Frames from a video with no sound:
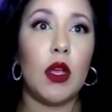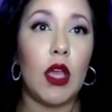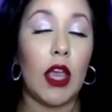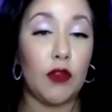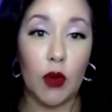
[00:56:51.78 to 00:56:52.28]

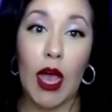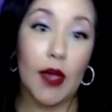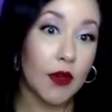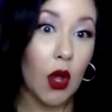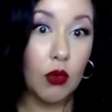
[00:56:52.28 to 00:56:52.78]
if you
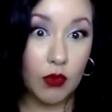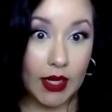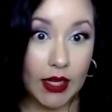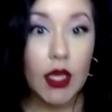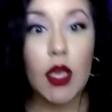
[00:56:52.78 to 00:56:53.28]
haven't
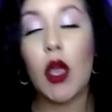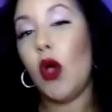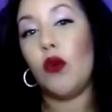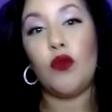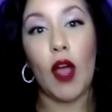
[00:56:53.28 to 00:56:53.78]
already,
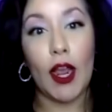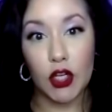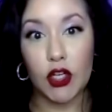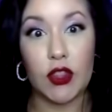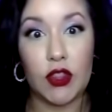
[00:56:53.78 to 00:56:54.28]
find a
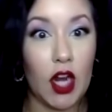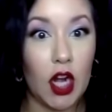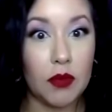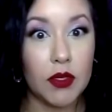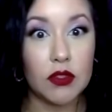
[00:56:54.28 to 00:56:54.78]
good
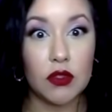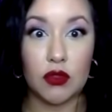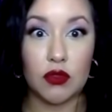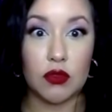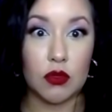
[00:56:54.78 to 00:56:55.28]
therapist
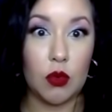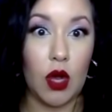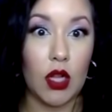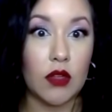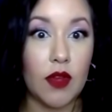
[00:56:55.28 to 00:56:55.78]
who's
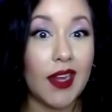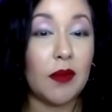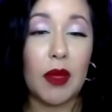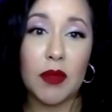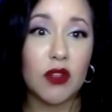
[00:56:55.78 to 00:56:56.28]
qualified and
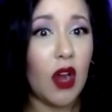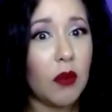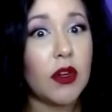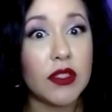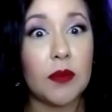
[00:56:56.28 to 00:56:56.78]
maybe trauma
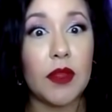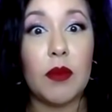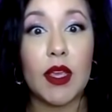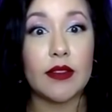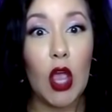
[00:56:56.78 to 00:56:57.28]
or something,
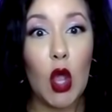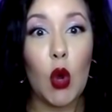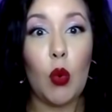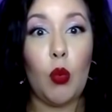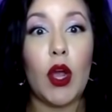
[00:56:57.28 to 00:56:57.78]
because
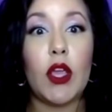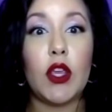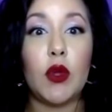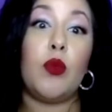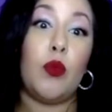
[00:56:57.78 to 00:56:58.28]
what
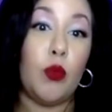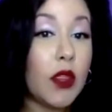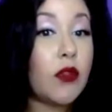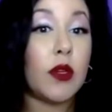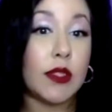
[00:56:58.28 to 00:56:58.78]
you went
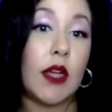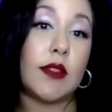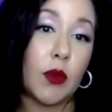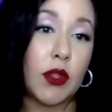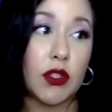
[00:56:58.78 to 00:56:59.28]
through, it sounds
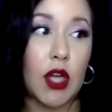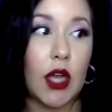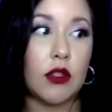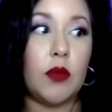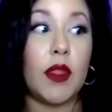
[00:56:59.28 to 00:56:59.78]
like, with your
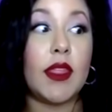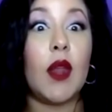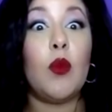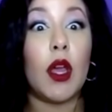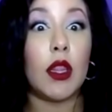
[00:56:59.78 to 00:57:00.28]
childhood, but
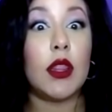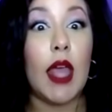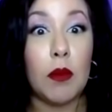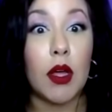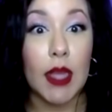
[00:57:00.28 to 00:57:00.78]
then what the
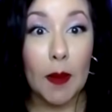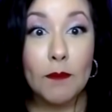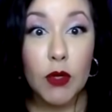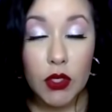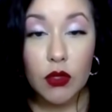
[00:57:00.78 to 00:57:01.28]
MLM
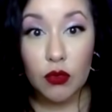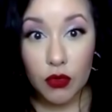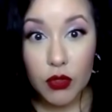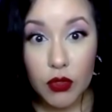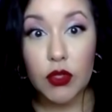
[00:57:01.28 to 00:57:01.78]
put you
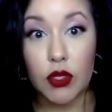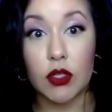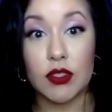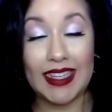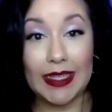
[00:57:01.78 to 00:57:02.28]
through, your
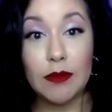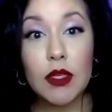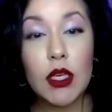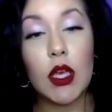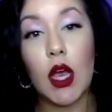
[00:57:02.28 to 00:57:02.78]
team,
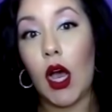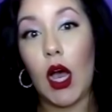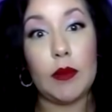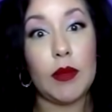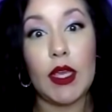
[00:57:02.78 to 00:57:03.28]

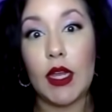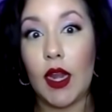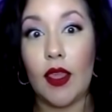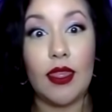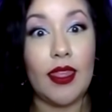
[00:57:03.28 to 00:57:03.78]
I
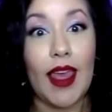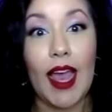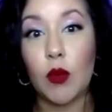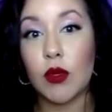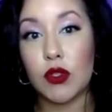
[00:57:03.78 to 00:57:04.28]
mean,
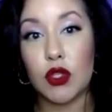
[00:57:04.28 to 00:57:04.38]
that was